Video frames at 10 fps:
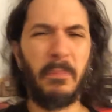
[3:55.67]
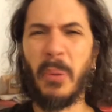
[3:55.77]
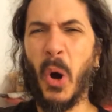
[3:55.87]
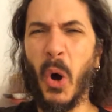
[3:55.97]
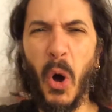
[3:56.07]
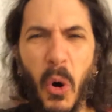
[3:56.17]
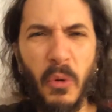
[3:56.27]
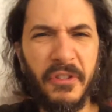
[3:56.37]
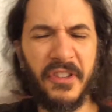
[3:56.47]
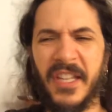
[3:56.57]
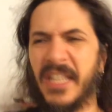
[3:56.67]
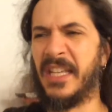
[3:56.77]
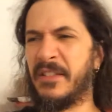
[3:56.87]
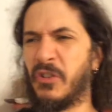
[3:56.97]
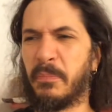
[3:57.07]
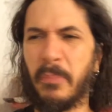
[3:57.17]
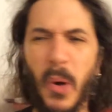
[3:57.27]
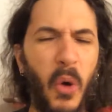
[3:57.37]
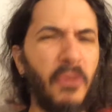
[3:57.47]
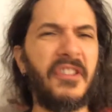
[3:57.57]
pulsating
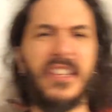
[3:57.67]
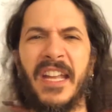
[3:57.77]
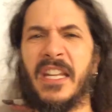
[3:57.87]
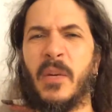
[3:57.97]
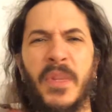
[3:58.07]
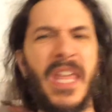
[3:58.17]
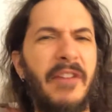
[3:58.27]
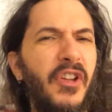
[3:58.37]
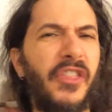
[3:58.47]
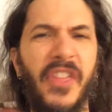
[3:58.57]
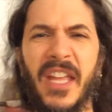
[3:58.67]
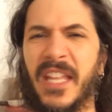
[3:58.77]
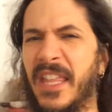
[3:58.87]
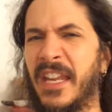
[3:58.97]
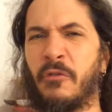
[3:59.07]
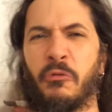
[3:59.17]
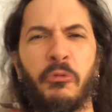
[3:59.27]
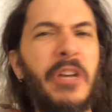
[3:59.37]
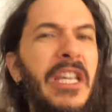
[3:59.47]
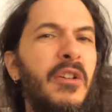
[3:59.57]
with everything that a
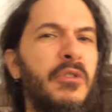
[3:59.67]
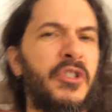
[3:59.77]
real